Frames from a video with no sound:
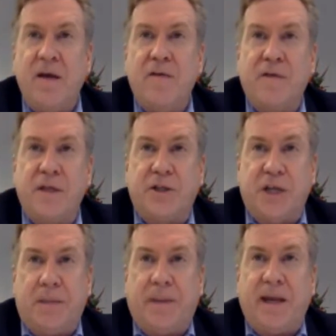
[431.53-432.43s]
For the
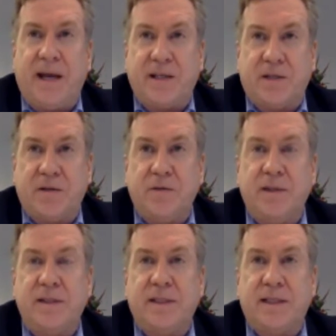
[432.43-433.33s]
GPS
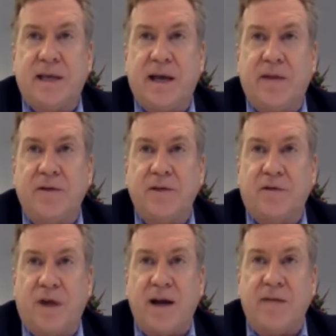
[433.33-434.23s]
students, uh, there's a
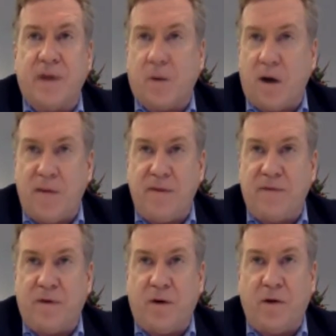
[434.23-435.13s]
writing requirement
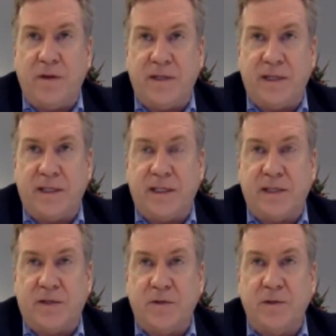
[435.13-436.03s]
for all the DC
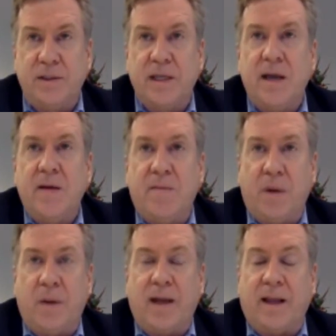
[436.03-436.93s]
students,
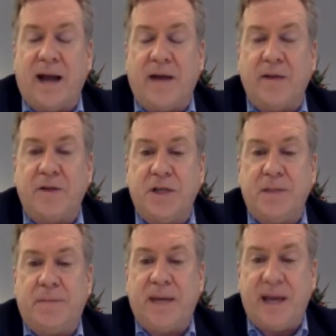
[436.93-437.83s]
but we allow the
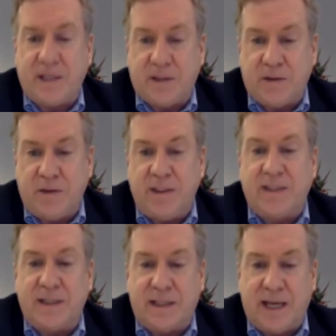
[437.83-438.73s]
GPS students
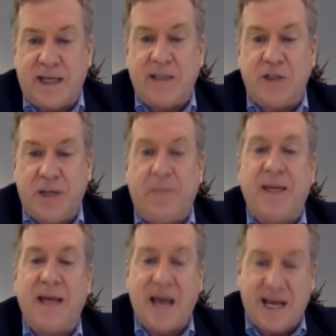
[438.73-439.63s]
to take
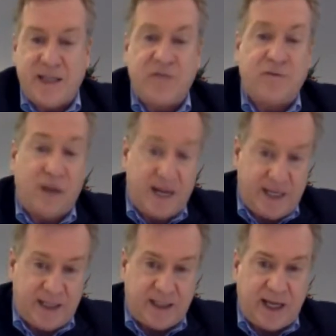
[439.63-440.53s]
GPS
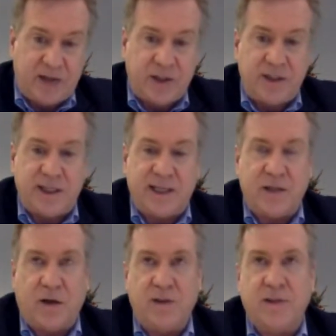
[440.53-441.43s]
writing sections.
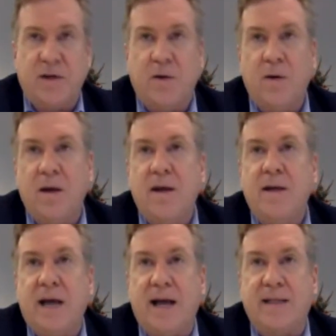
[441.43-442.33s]
That's also
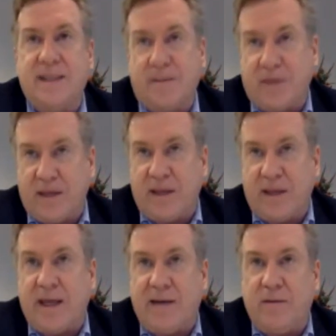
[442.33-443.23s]
uh,
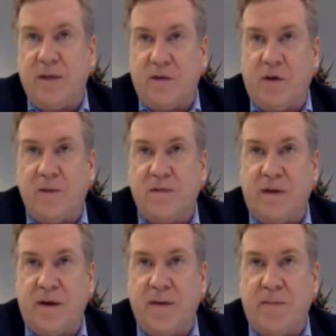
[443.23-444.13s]
something that we thought was
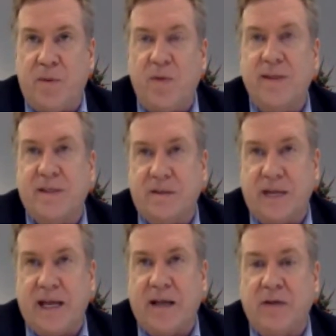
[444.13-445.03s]
very important so
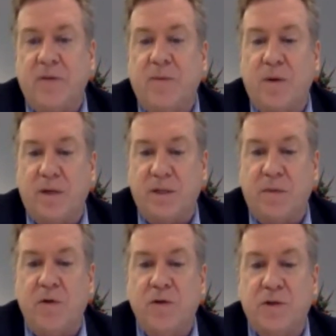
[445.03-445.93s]
they get a little more
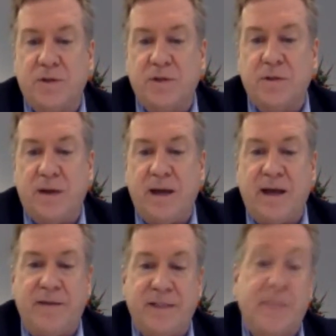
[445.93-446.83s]
exposure to
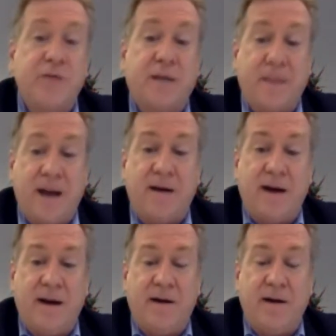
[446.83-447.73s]
uh, subject
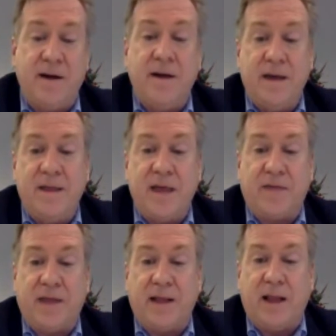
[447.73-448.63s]
matter area
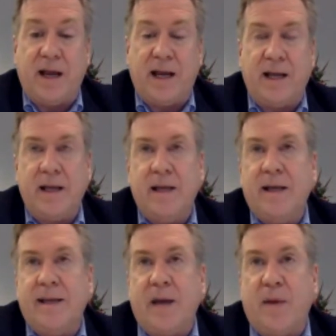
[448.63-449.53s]
that they like.
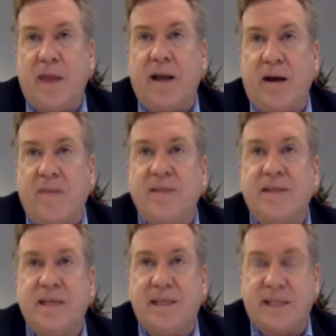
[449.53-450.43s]
Now, when they come to
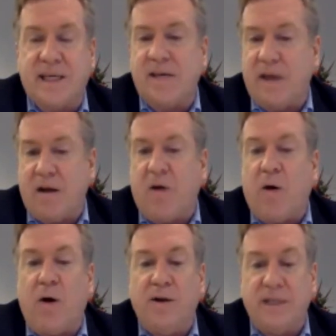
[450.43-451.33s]
DC, they are
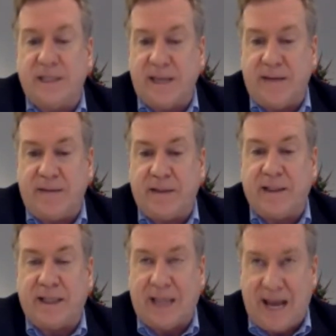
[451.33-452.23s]
all in the same
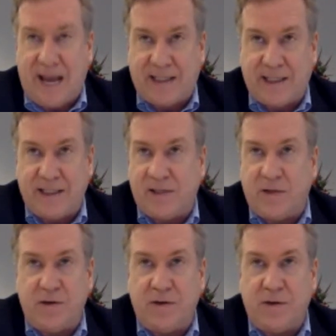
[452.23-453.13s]
classes,
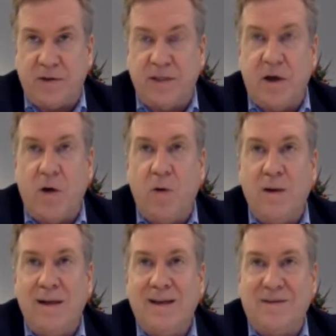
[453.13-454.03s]
so there, there's
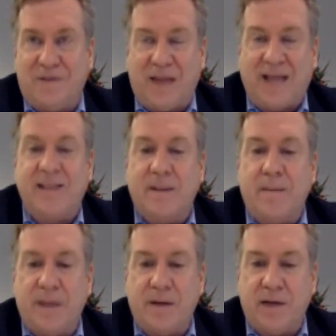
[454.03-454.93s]
no
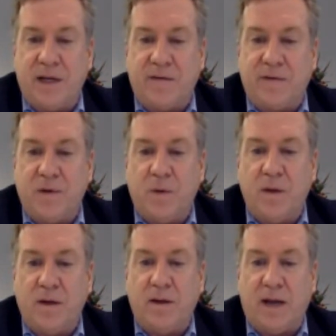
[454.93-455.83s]
flexibility, if you
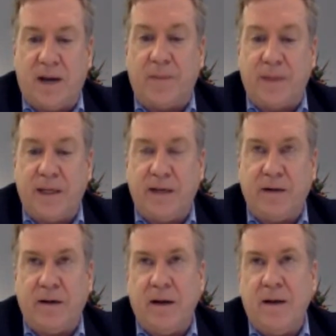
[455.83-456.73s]
will, up
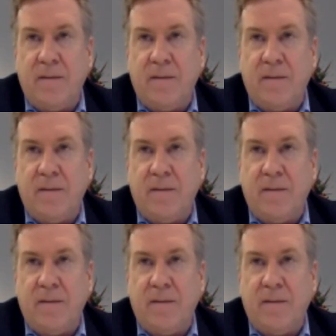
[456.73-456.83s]
here.